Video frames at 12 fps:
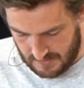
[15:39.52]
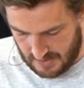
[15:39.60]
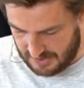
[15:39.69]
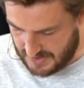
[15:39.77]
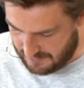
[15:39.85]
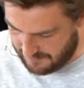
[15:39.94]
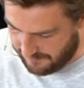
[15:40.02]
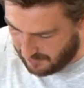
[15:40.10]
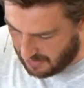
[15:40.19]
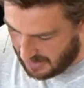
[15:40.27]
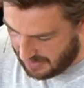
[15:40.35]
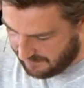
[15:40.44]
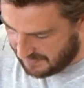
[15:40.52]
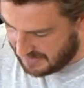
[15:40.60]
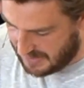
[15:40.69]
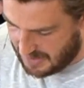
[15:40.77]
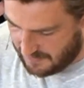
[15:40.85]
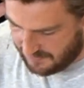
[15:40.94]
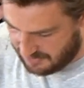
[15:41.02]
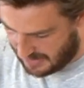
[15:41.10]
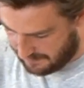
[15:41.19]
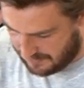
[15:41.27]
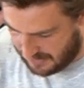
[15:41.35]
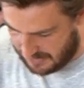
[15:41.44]
In chapter 5, at the end of the
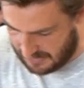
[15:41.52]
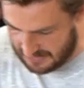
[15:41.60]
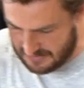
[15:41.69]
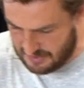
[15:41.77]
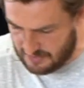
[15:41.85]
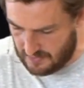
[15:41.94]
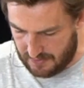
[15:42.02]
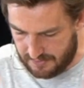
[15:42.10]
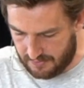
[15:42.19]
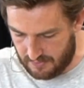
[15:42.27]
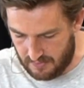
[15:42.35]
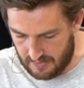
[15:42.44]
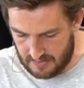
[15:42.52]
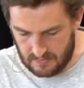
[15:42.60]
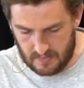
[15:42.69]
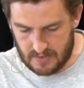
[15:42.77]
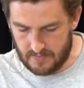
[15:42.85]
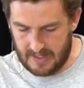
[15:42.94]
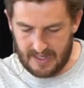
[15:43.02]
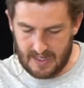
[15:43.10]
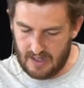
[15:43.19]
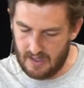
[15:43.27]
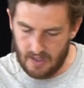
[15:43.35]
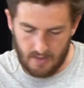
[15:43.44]
chapter, he's just gone through and talked about
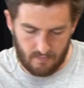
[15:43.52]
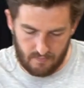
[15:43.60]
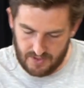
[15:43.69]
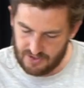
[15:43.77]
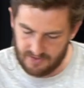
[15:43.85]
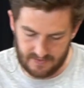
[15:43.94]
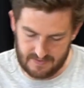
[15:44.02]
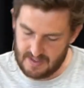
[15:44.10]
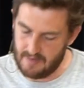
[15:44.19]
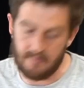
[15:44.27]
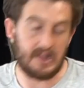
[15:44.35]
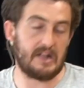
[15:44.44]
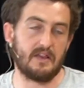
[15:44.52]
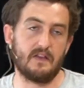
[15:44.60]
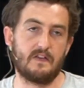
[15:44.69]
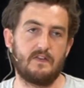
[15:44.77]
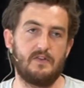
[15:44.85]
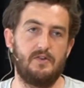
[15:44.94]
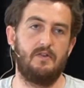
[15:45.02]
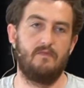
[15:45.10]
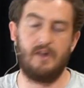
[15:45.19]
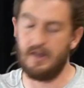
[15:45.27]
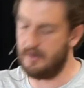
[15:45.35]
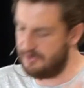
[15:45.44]
how riches, they're meaningless too.
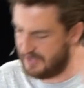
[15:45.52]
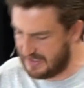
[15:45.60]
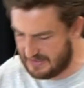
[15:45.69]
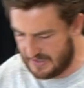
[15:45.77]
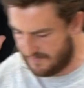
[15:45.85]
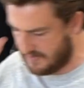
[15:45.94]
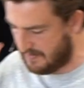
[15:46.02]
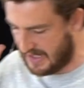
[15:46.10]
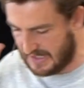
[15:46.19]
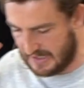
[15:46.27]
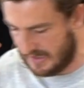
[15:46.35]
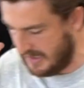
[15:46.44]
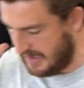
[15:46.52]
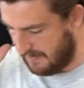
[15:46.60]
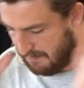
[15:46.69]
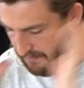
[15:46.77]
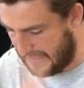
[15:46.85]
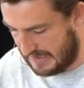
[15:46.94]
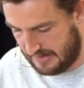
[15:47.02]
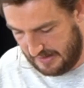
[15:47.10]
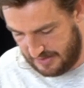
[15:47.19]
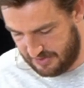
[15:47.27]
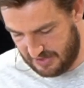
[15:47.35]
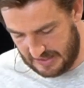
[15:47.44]
Run, chasing after money,
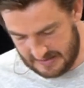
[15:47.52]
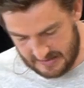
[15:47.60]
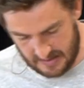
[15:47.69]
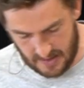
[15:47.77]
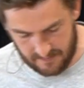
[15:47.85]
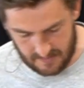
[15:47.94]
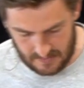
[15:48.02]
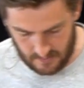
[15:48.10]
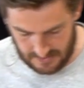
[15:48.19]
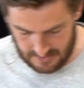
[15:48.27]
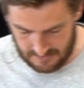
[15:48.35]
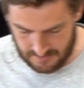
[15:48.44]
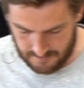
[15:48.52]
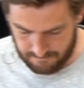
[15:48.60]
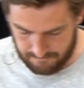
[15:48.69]
meaningless. Chasing after the wind.